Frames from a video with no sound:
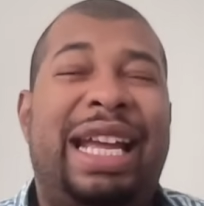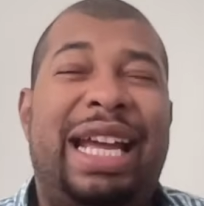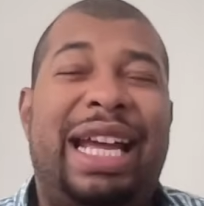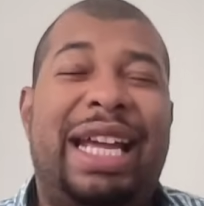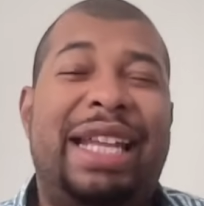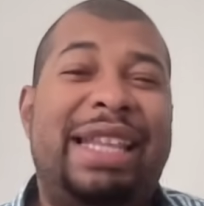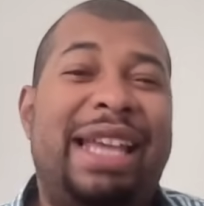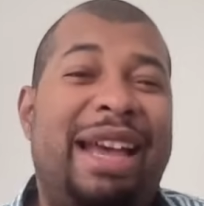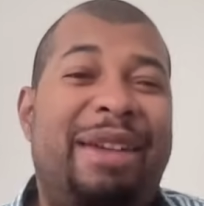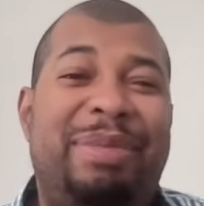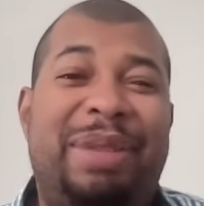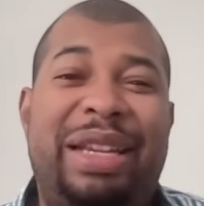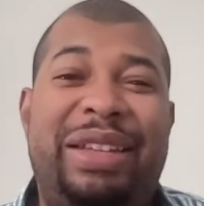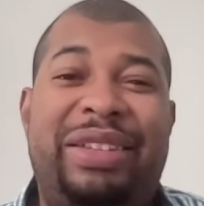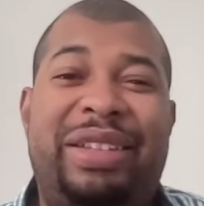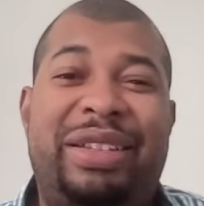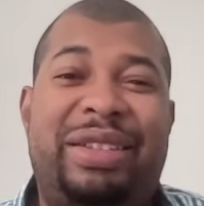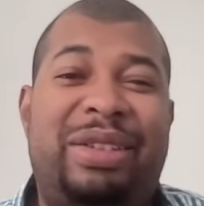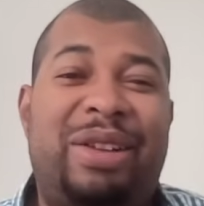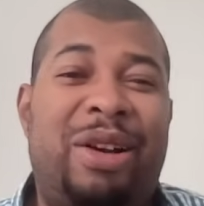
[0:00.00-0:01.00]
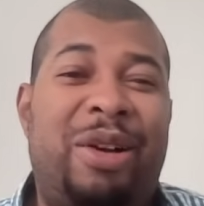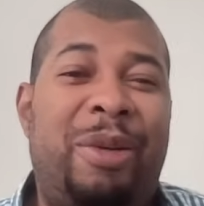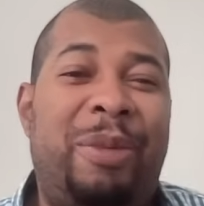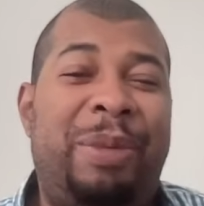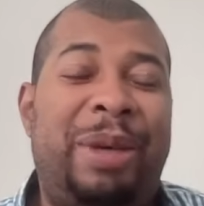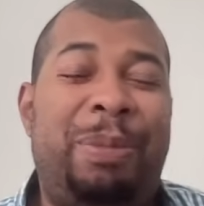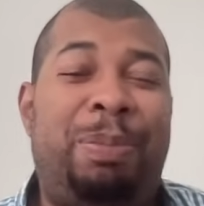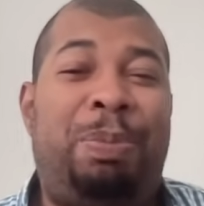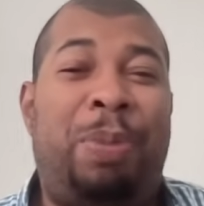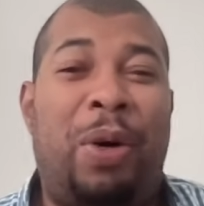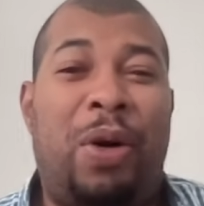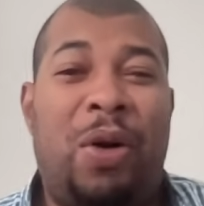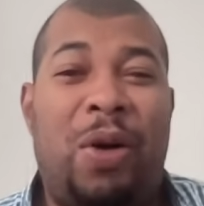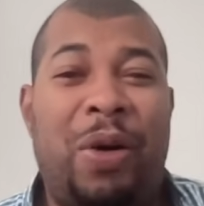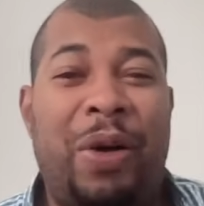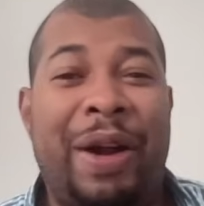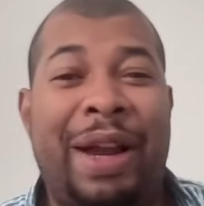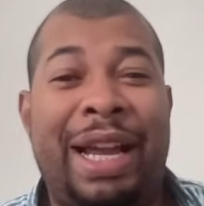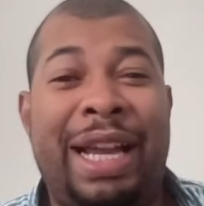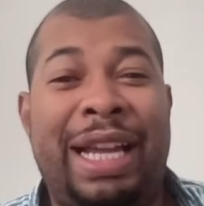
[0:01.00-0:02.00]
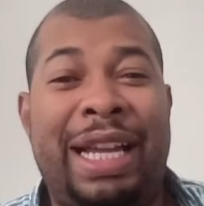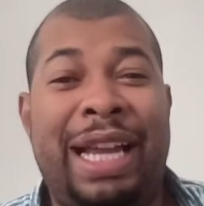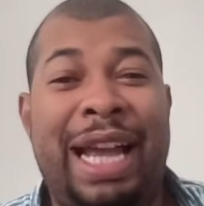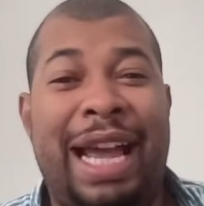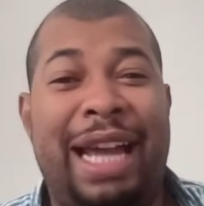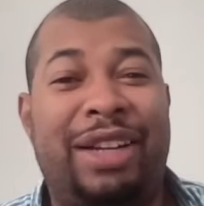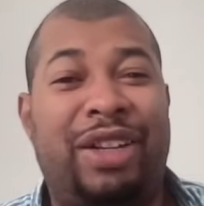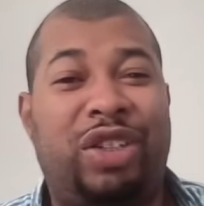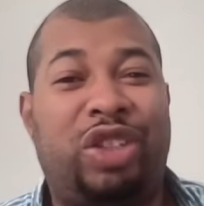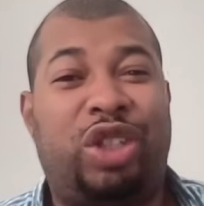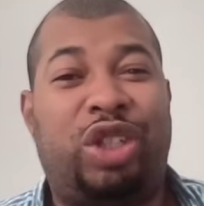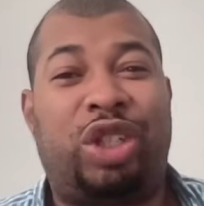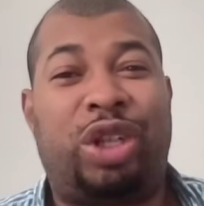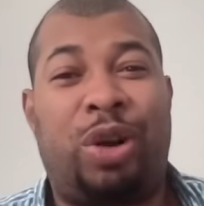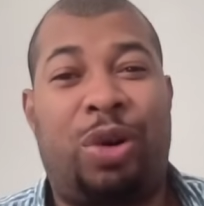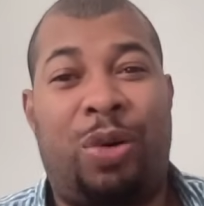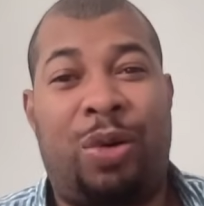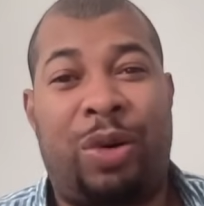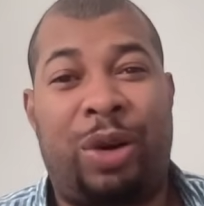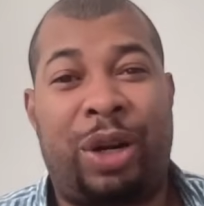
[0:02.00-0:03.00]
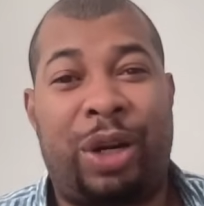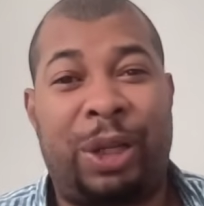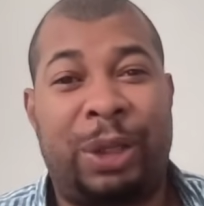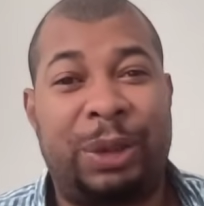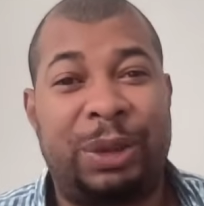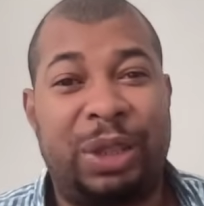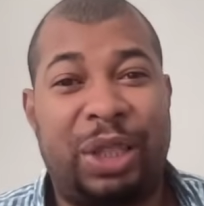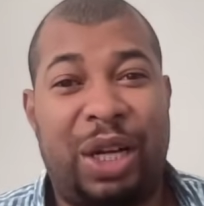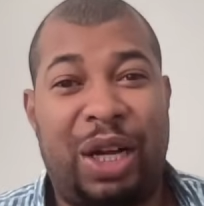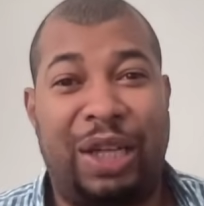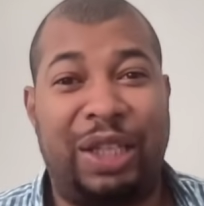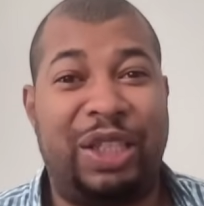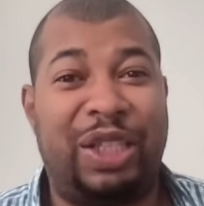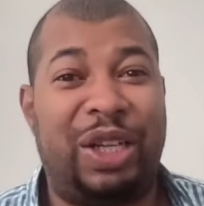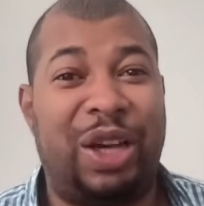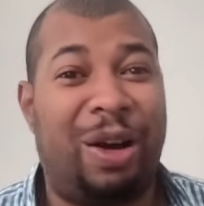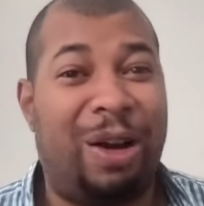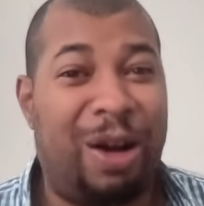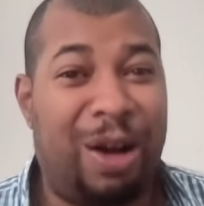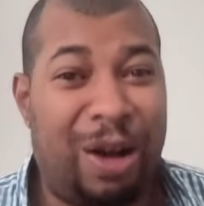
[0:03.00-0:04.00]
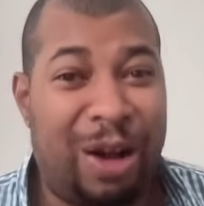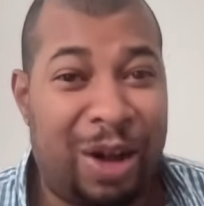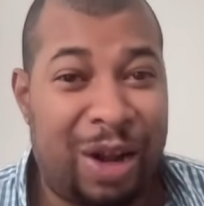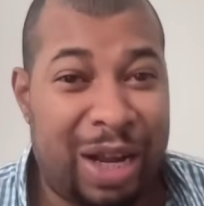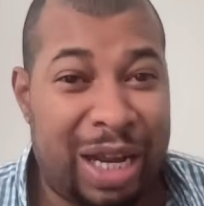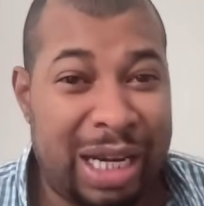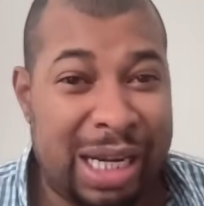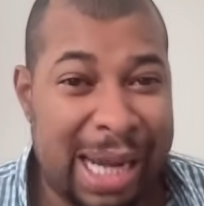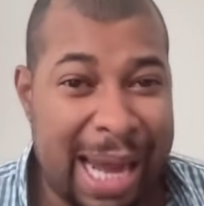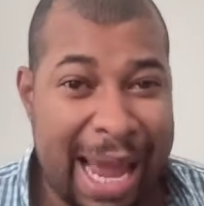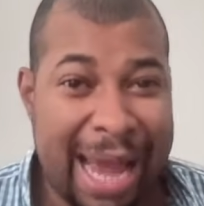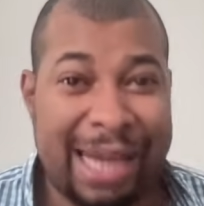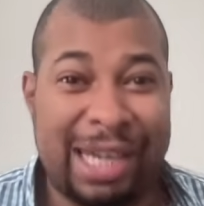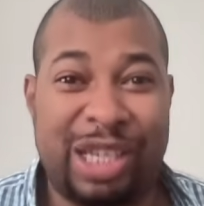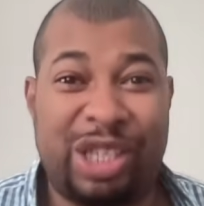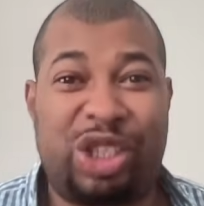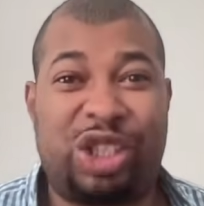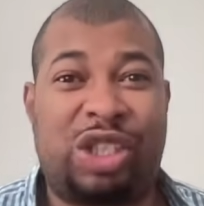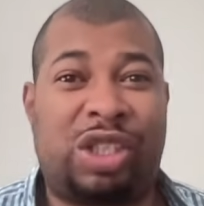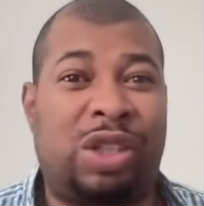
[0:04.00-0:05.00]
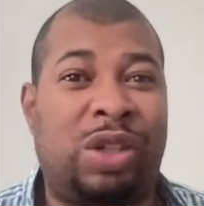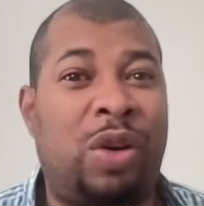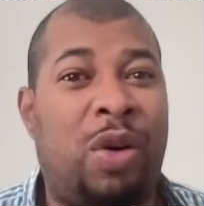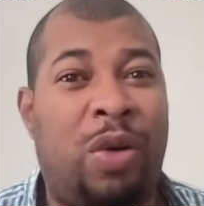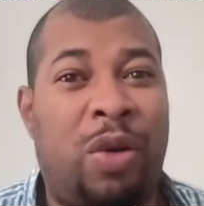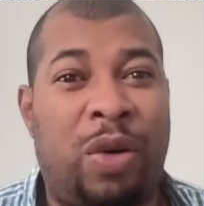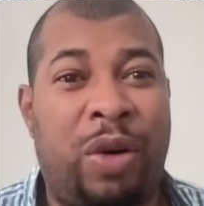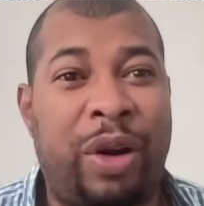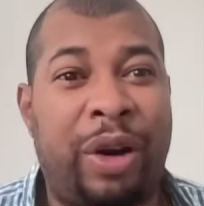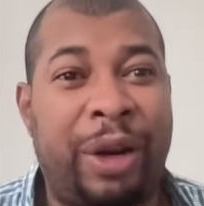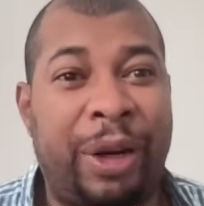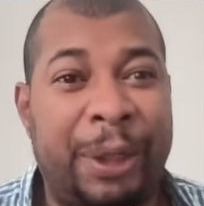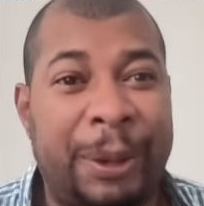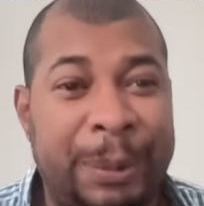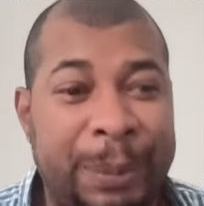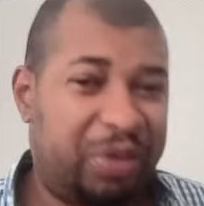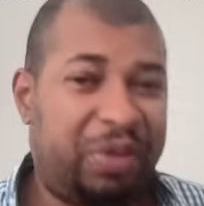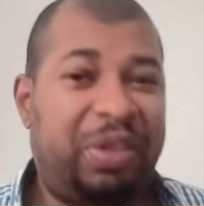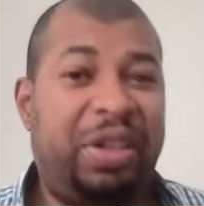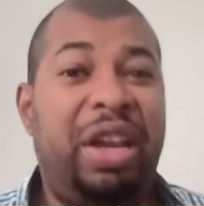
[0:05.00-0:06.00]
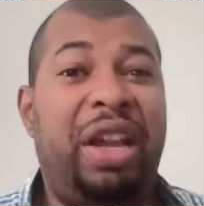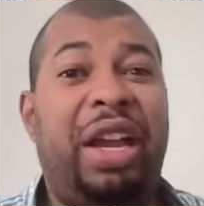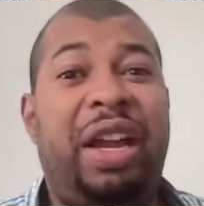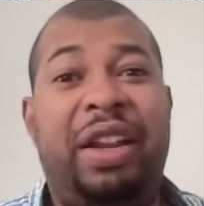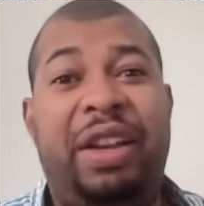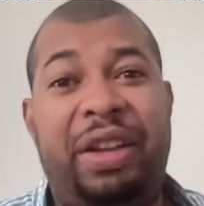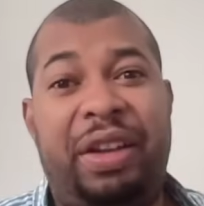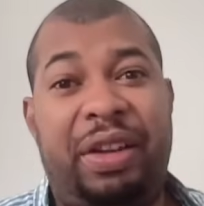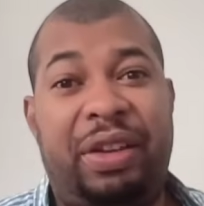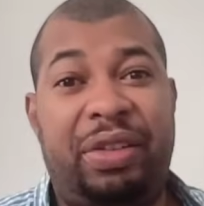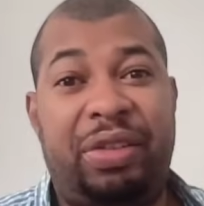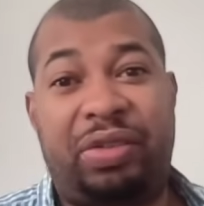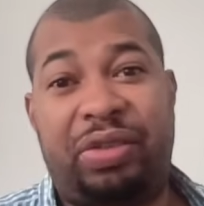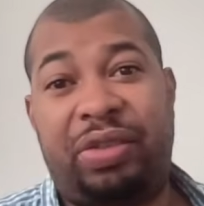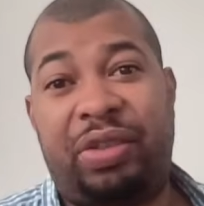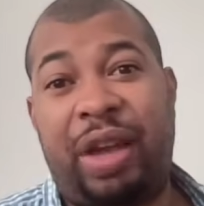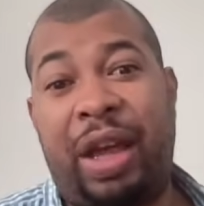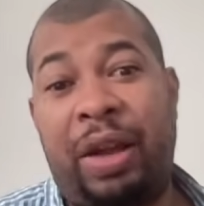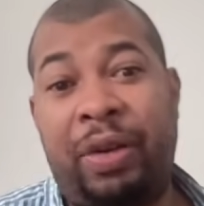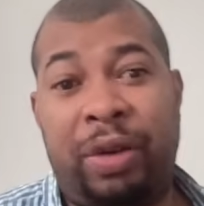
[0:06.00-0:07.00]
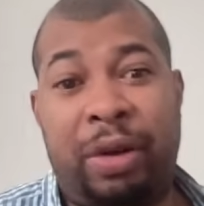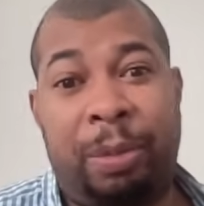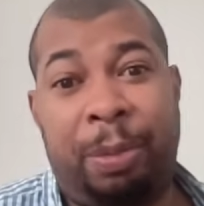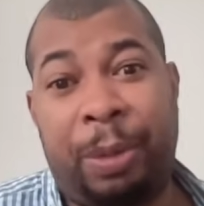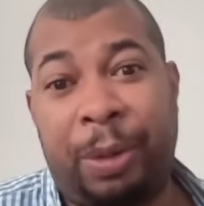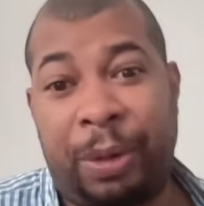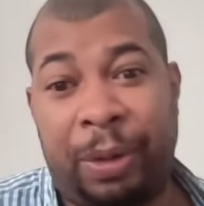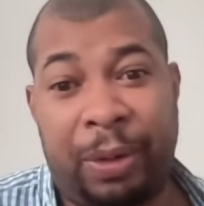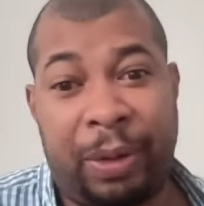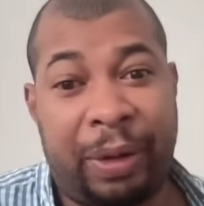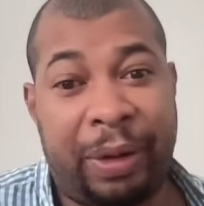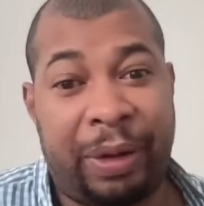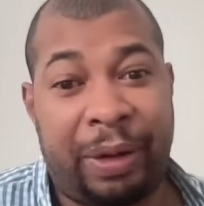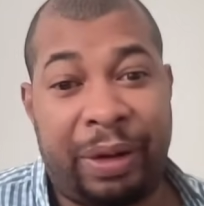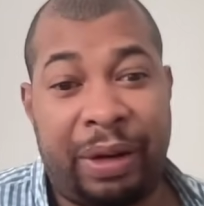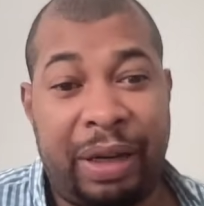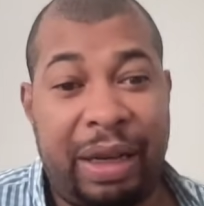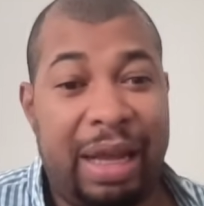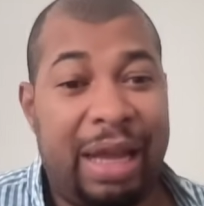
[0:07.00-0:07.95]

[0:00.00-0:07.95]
And that means it's going to be boring and a chore. A yawn and a snore. Tedious and a bore.